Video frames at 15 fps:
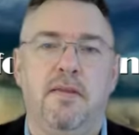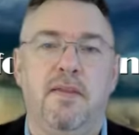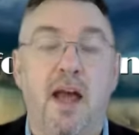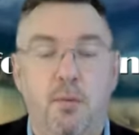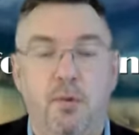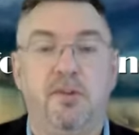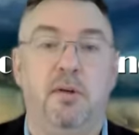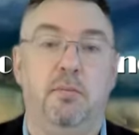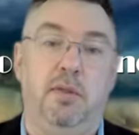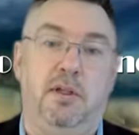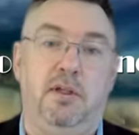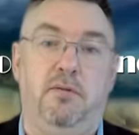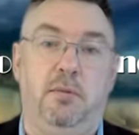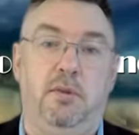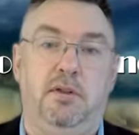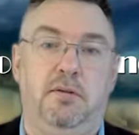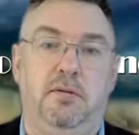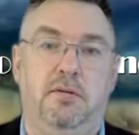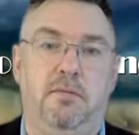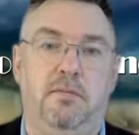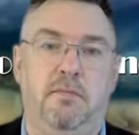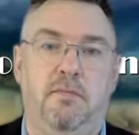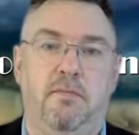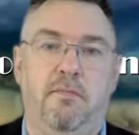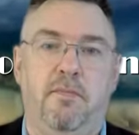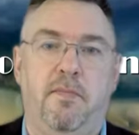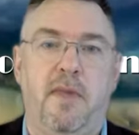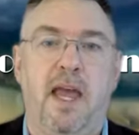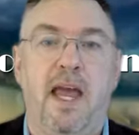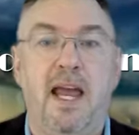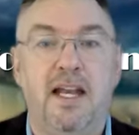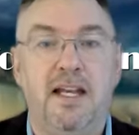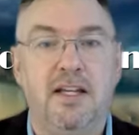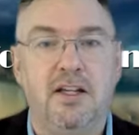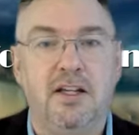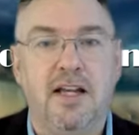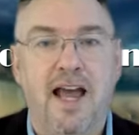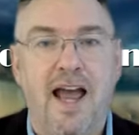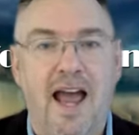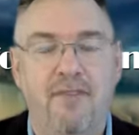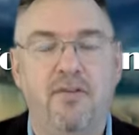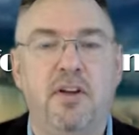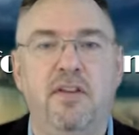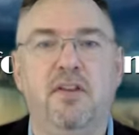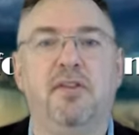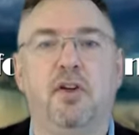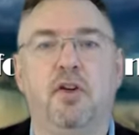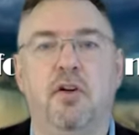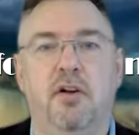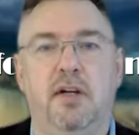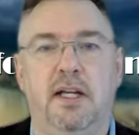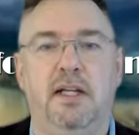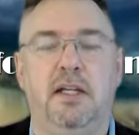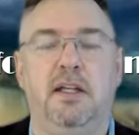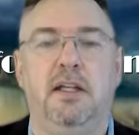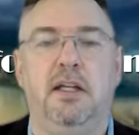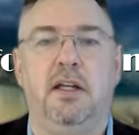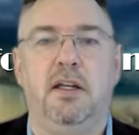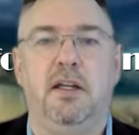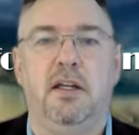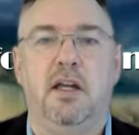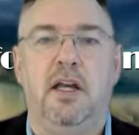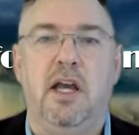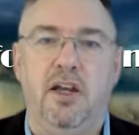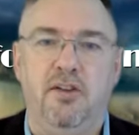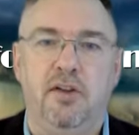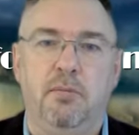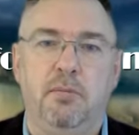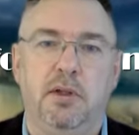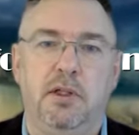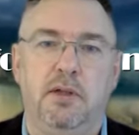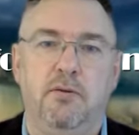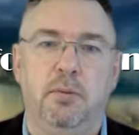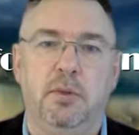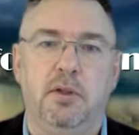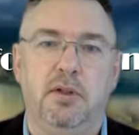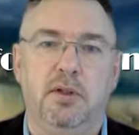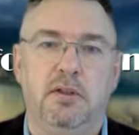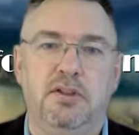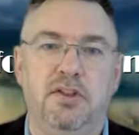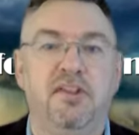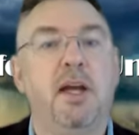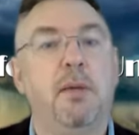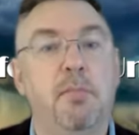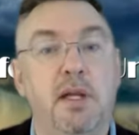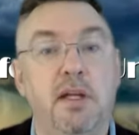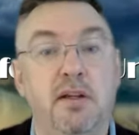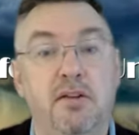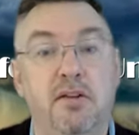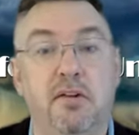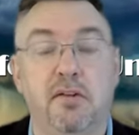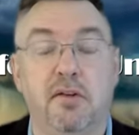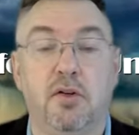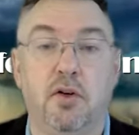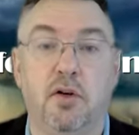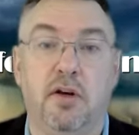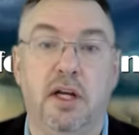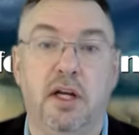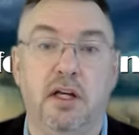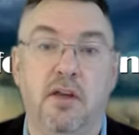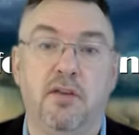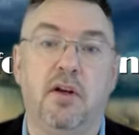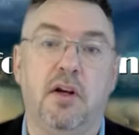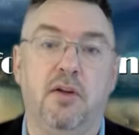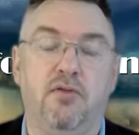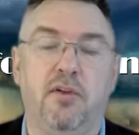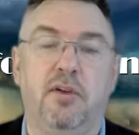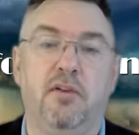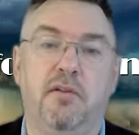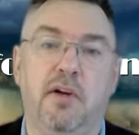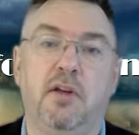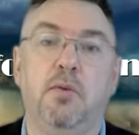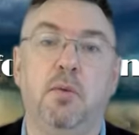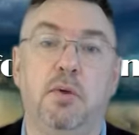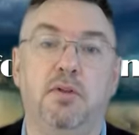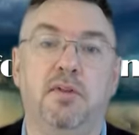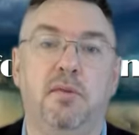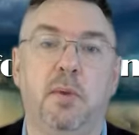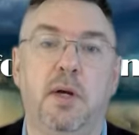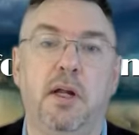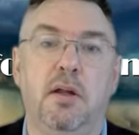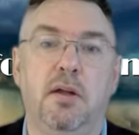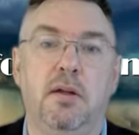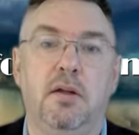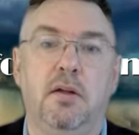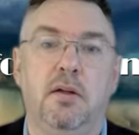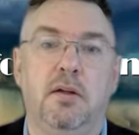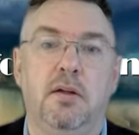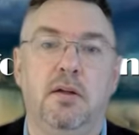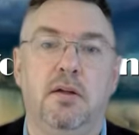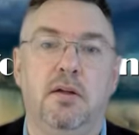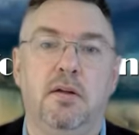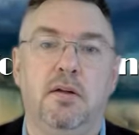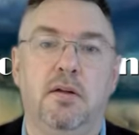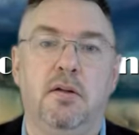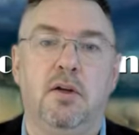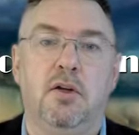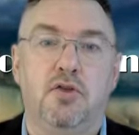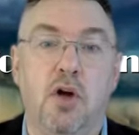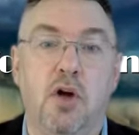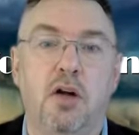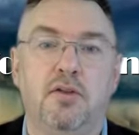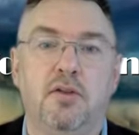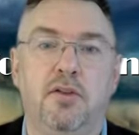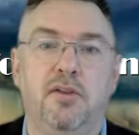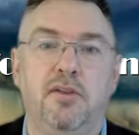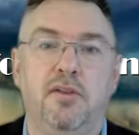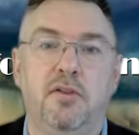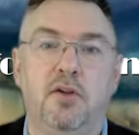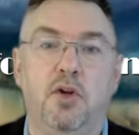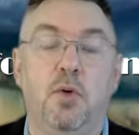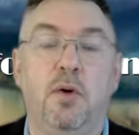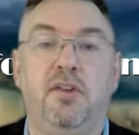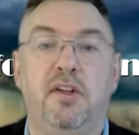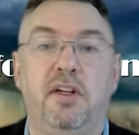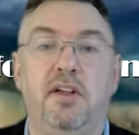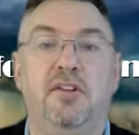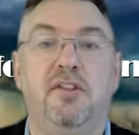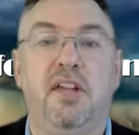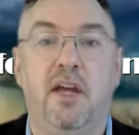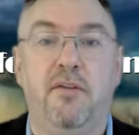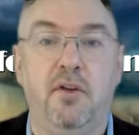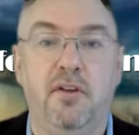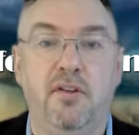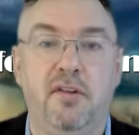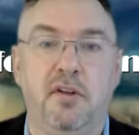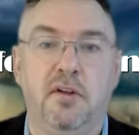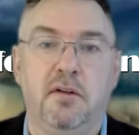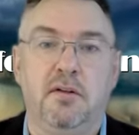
That was unbelievable. And having this occur in Italy is unbelievable. Does that mean this is occurring in other countries around the world as well? Doctors who are seen as saviors